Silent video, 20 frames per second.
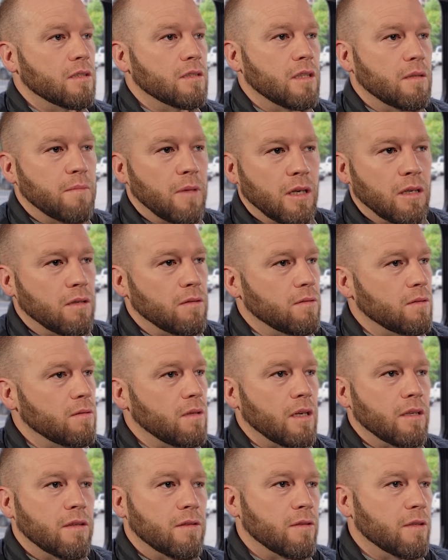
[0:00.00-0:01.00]
they make you do
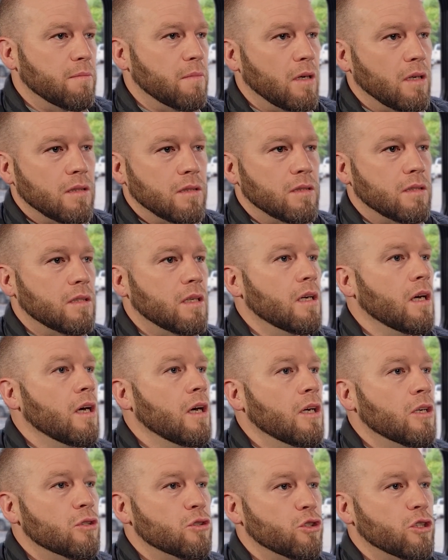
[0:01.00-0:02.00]
like 3 months
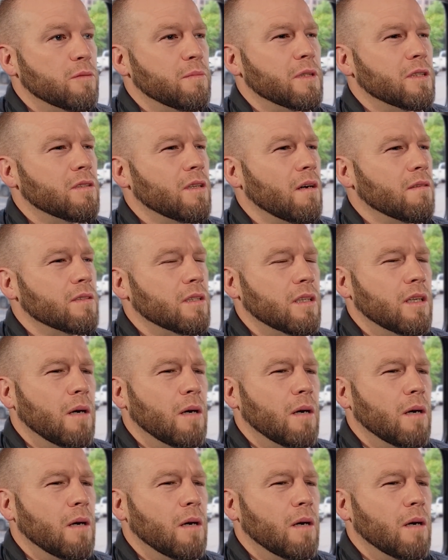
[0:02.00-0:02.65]
treatment. So I was